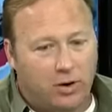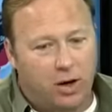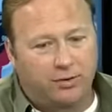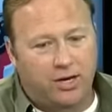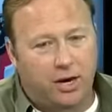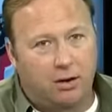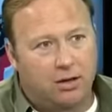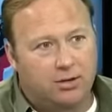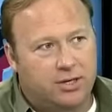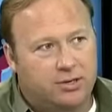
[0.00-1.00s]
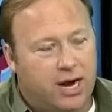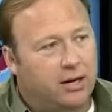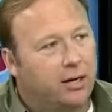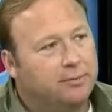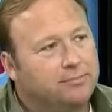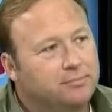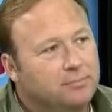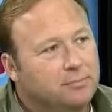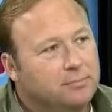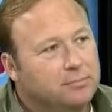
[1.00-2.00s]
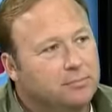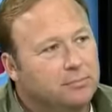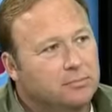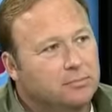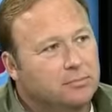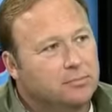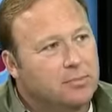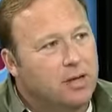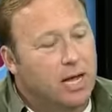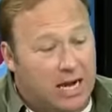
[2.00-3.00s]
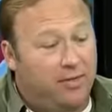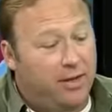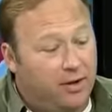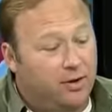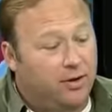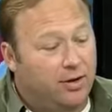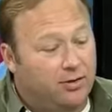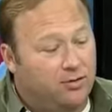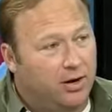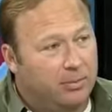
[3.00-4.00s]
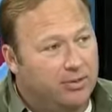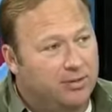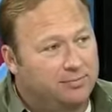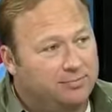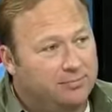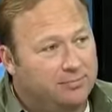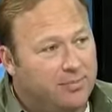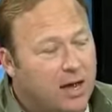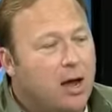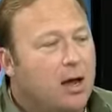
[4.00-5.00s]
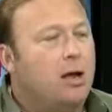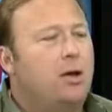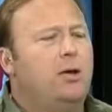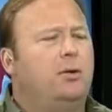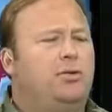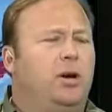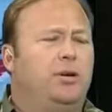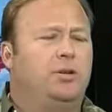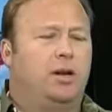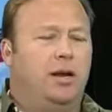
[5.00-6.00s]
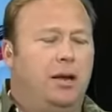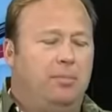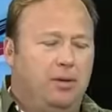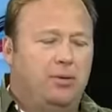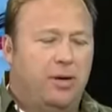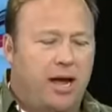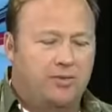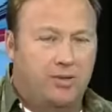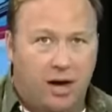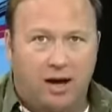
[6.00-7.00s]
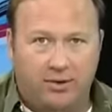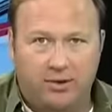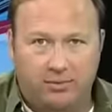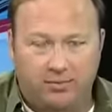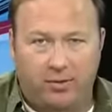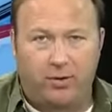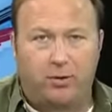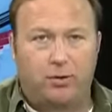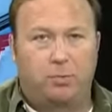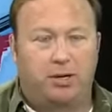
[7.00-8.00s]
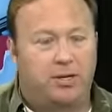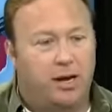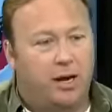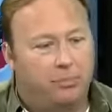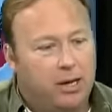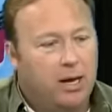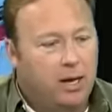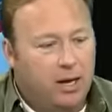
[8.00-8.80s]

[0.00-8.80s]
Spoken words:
Well, they're all terrorists, exactly. Like, I think you're an extremist. No, seriously, I'm being sarcastic, obviously, before the news picks that up.